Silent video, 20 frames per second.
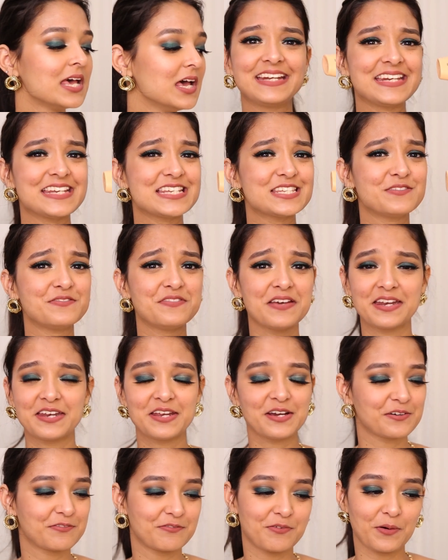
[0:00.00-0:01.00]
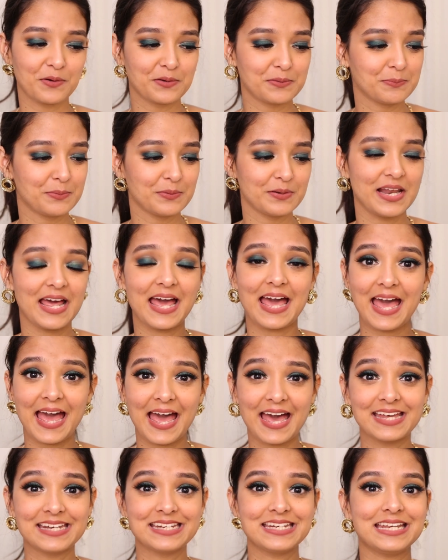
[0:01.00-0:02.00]
It is very affordable
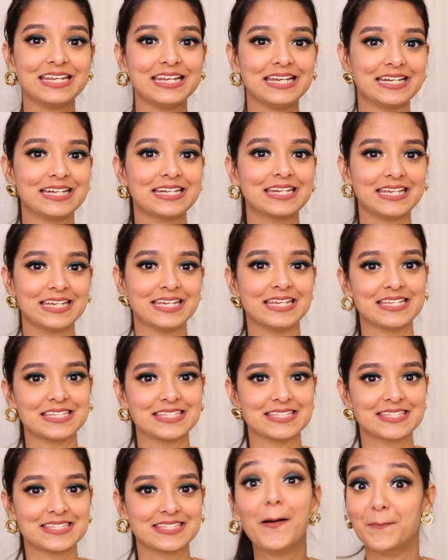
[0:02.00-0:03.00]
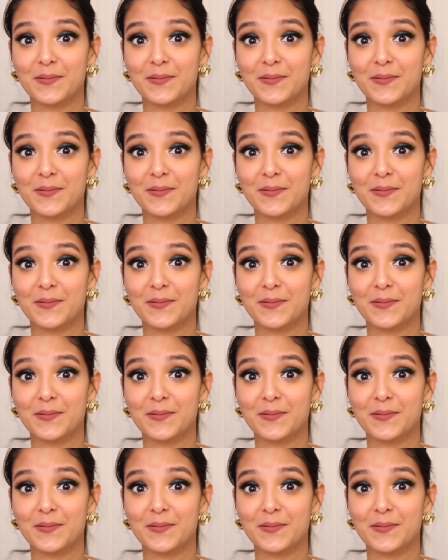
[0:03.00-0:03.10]
and it is a